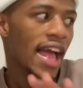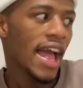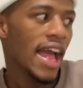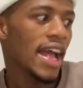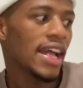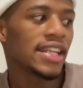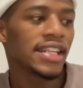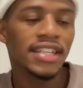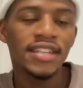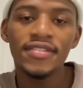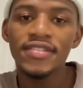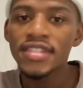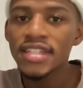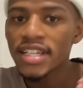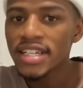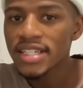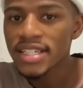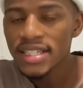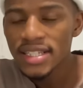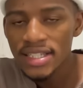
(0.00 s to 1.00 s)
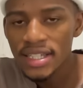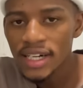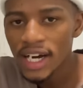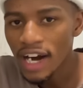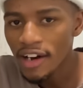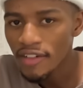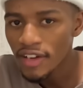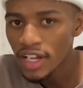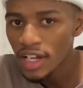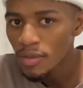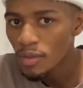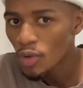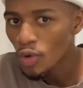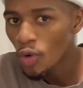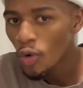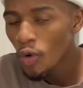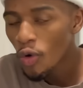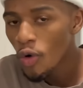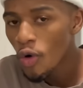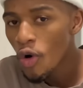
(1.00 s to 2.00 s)
and if they still
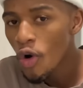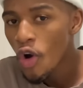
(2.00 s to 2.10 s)
available